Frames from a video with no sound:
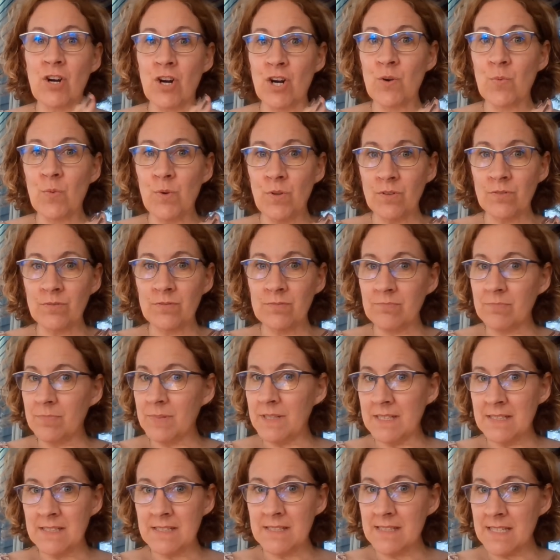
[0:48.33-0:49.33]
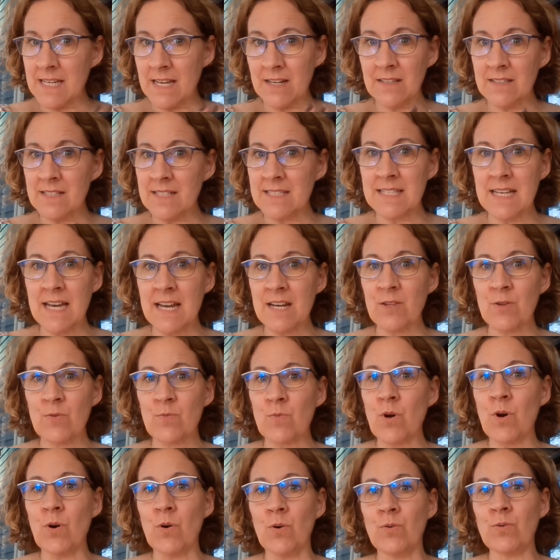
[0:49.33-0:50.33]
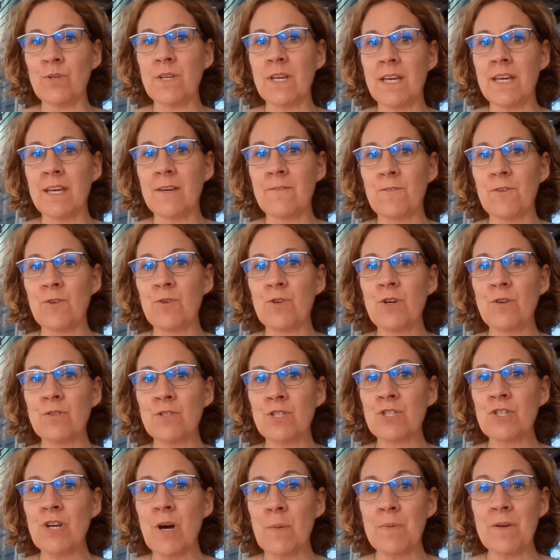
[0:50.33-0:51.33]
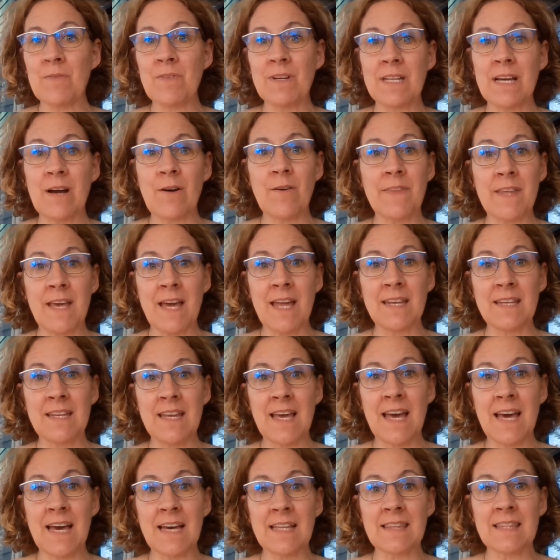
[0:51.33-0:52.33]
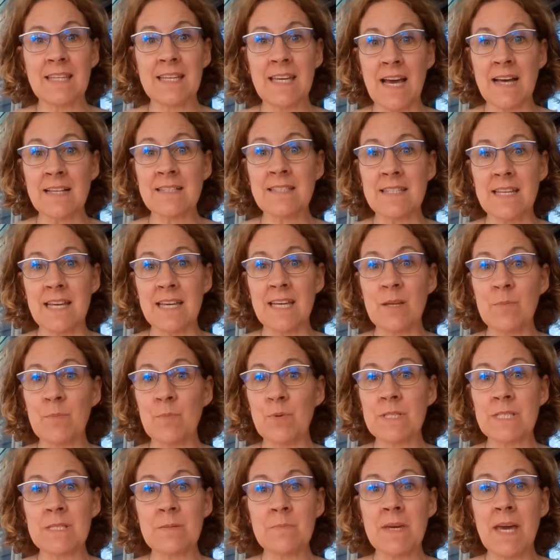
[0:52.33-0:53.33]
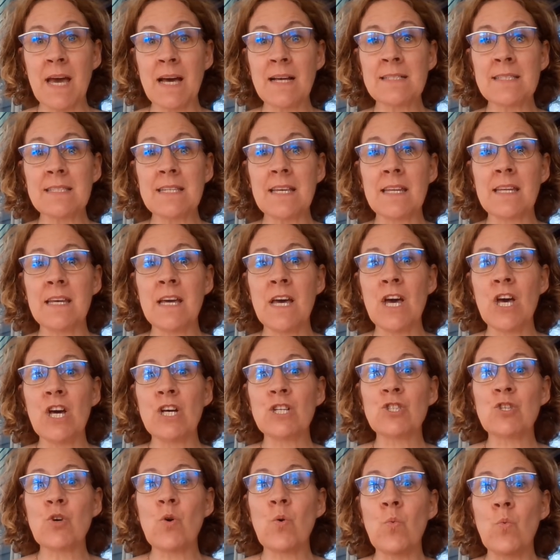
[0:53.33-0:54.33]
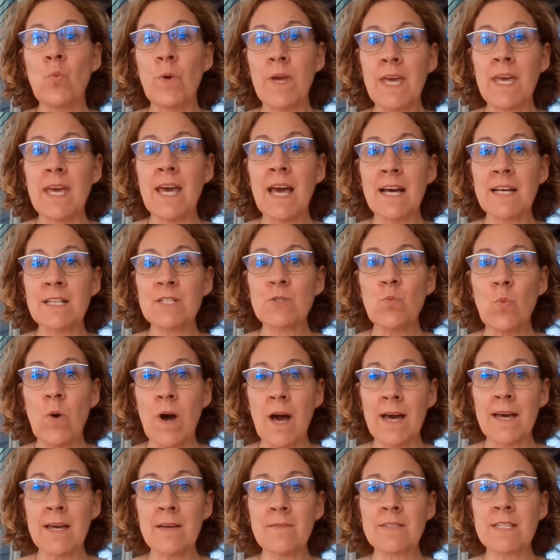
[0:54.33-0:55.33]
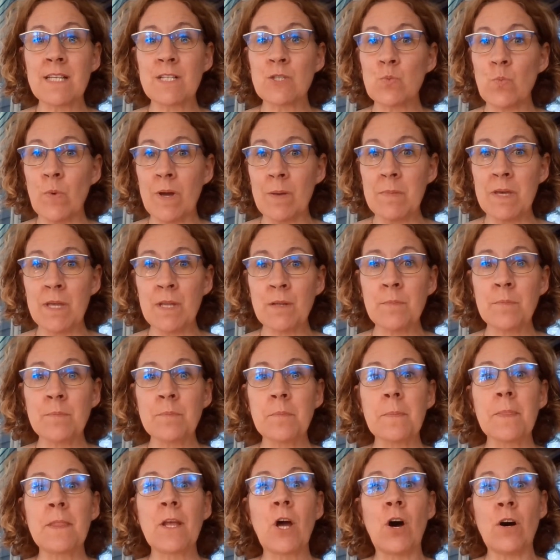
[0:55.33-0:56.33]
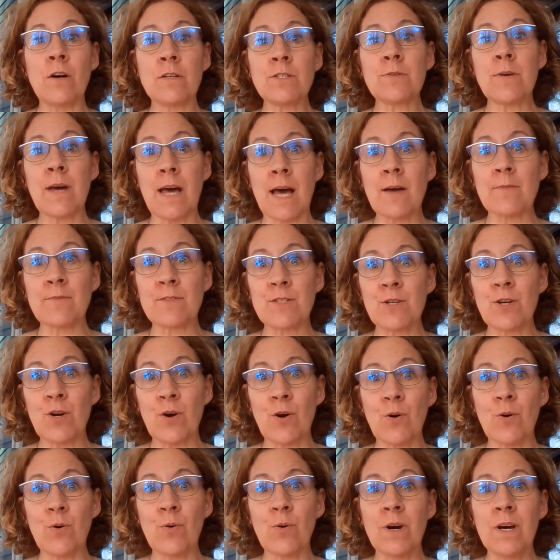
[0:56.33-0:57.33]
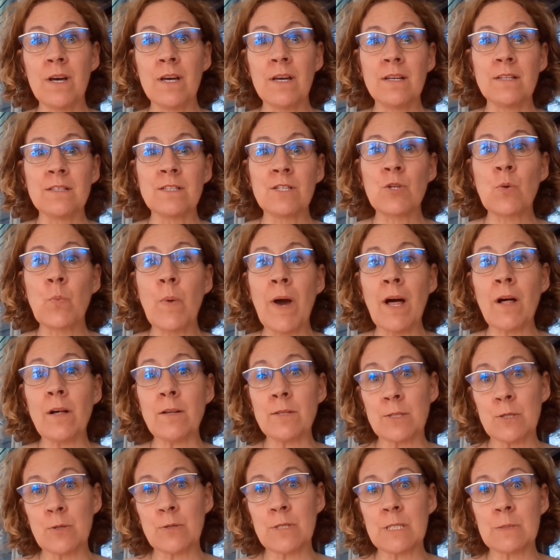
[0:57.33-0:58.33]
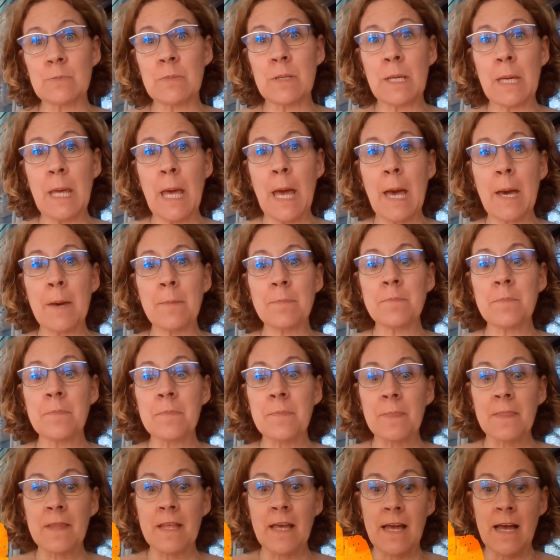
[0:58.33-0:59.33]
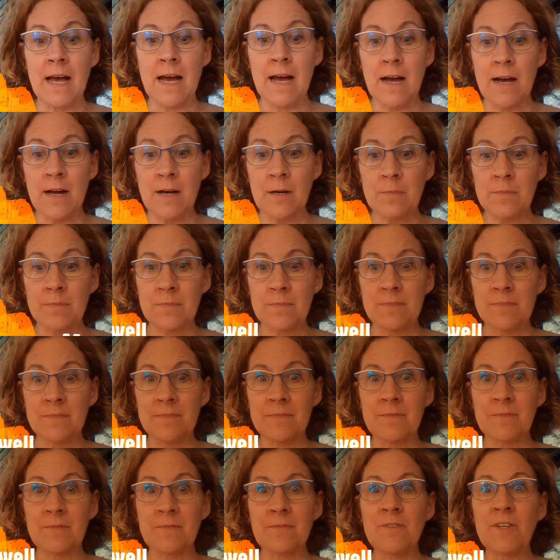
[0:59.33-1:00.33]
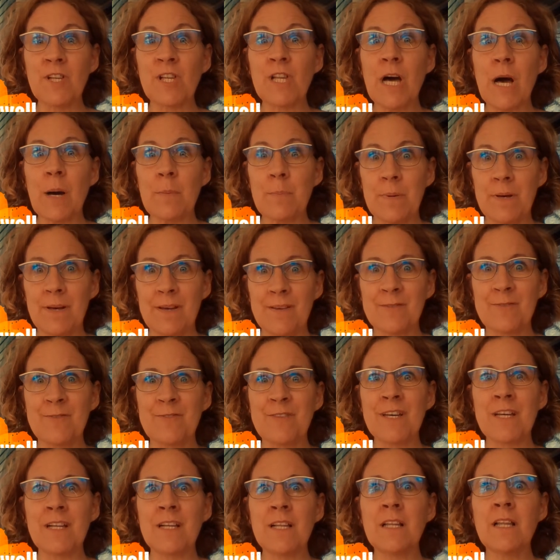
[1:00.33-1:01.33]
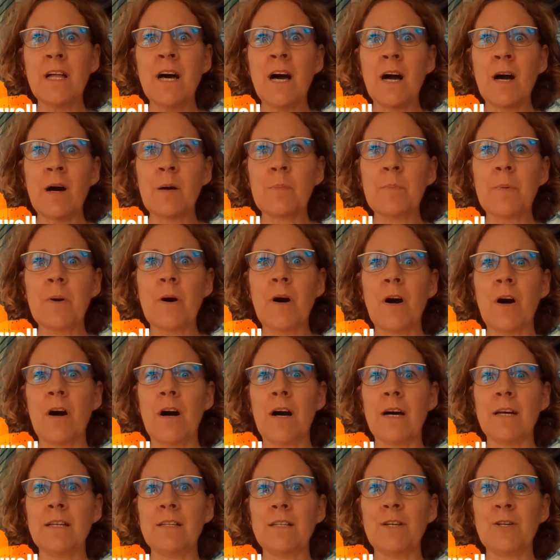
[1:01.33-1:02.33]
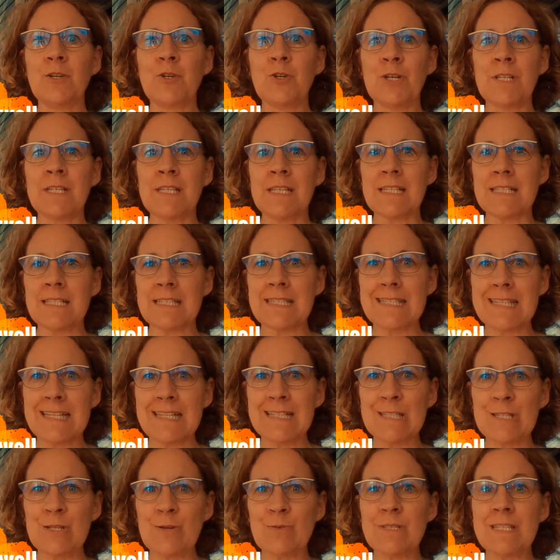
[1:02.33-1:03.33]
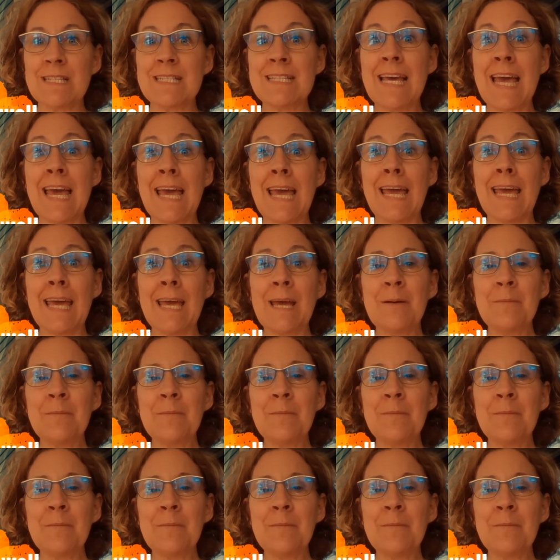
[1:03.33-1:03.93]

will be dead on the side of the road if you don't stop every now and then at the gas tank and put some gas in. So we as wives, as women, also have to go to the well, so to speak, and fill up on goodness. And so today,